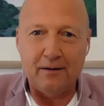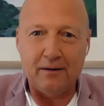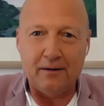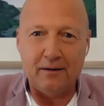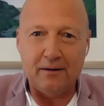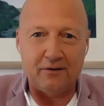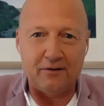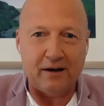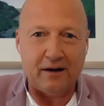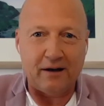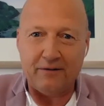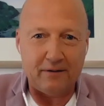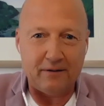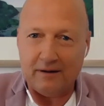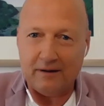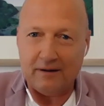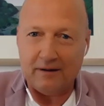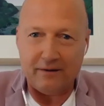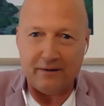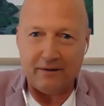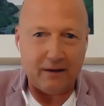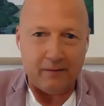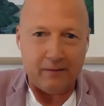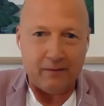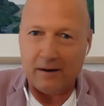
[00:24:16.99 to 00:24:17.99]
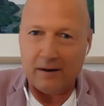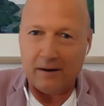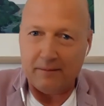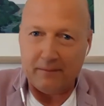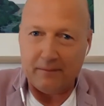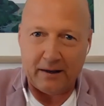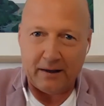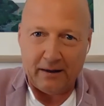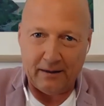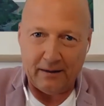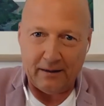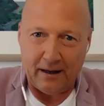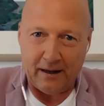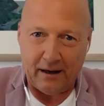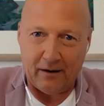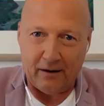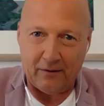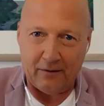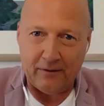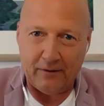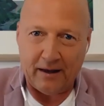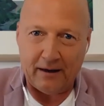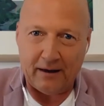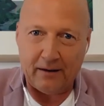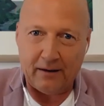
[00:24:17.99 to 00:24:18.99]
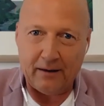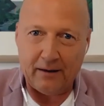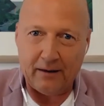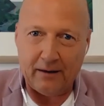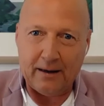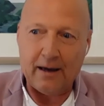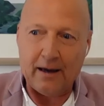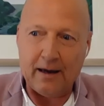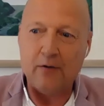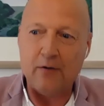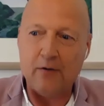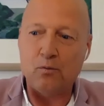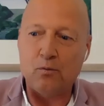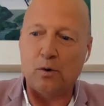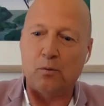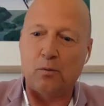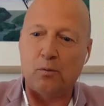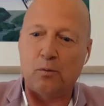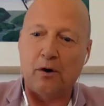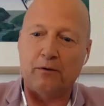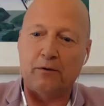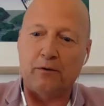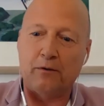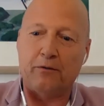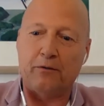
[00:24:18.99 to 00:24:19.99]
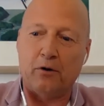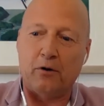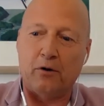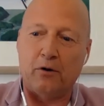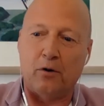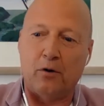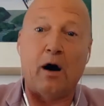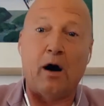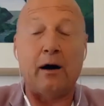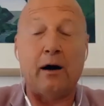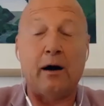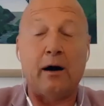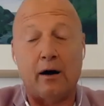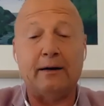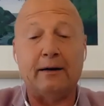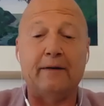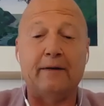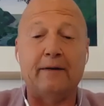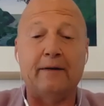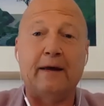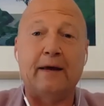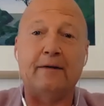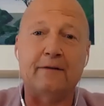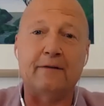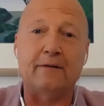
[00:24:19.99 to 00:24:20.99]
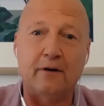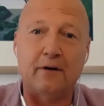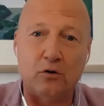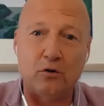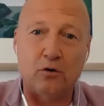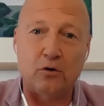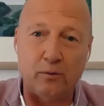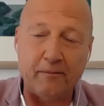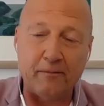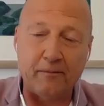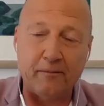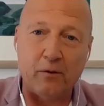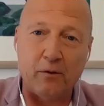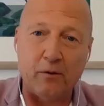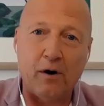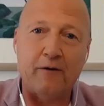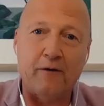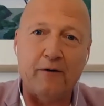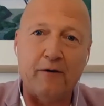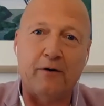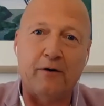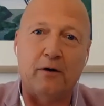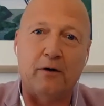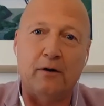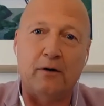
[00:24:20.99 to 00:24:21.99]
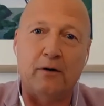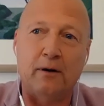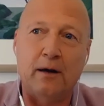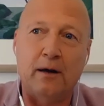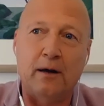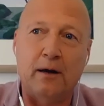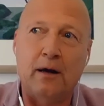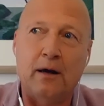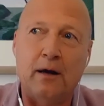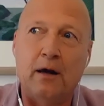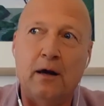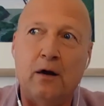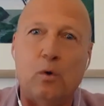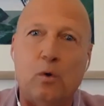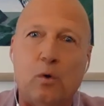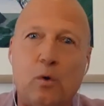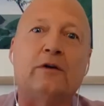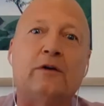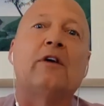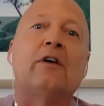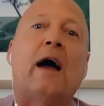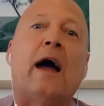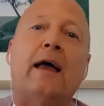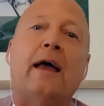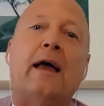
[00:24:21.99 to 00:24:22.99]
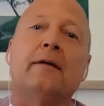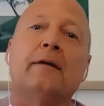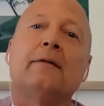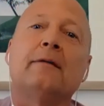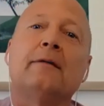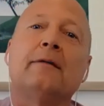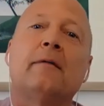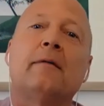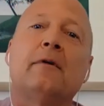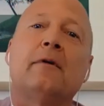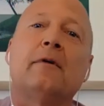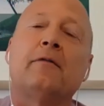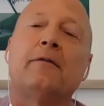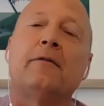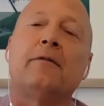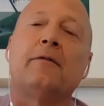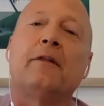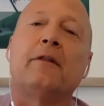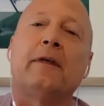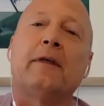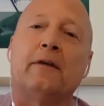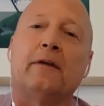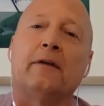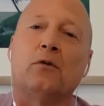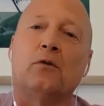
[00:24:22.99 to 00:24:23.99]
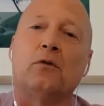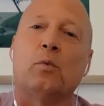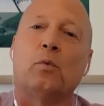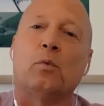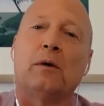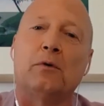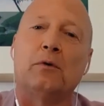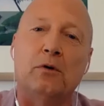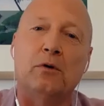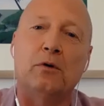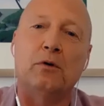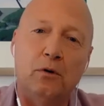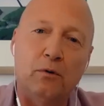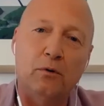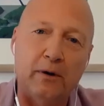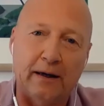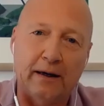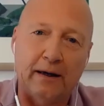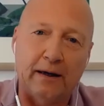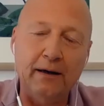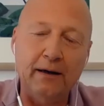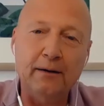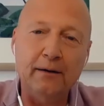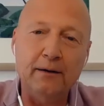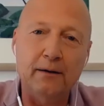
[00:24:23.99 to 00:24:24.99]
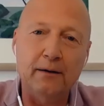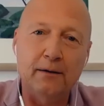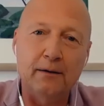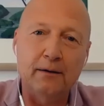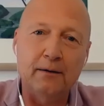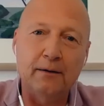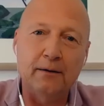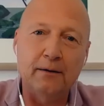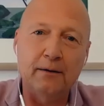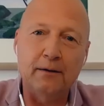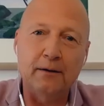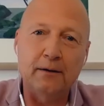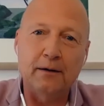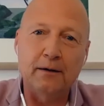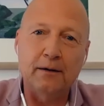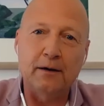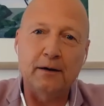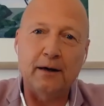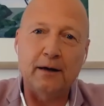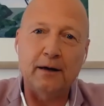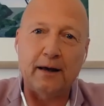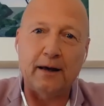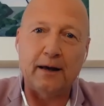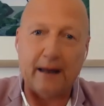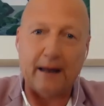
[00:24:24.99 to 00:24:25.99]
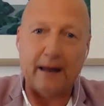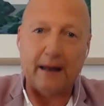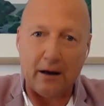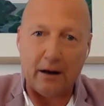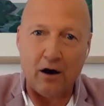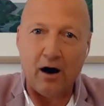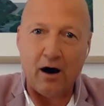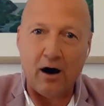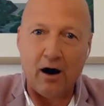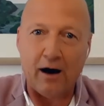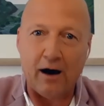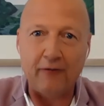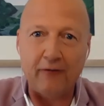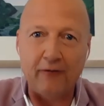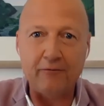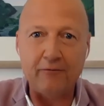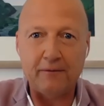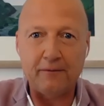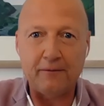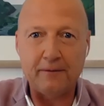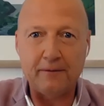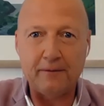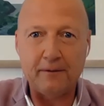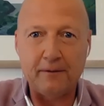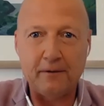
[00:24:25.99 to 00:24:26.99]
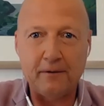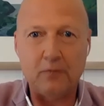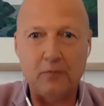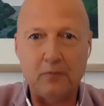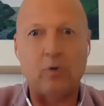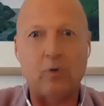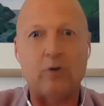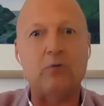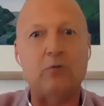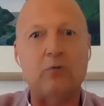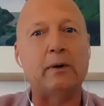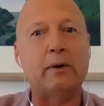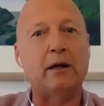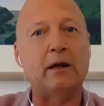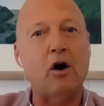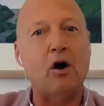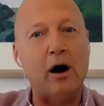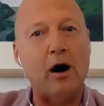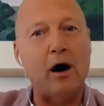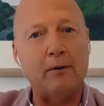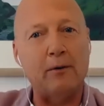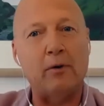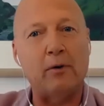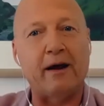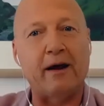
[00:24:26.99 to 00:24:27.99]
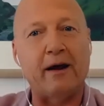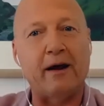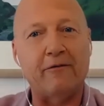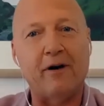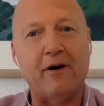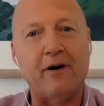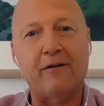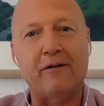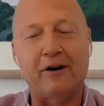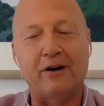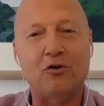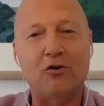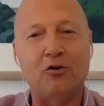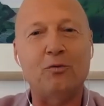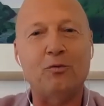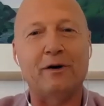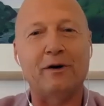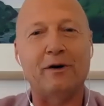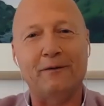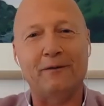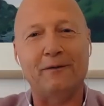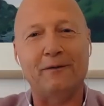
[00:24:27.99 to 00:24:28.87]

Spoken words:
There's nothing about money there. And we worked through, I did the exercise with my wife, and we changed some of the things that we were doing in our life once we aligned what our 5 L's were.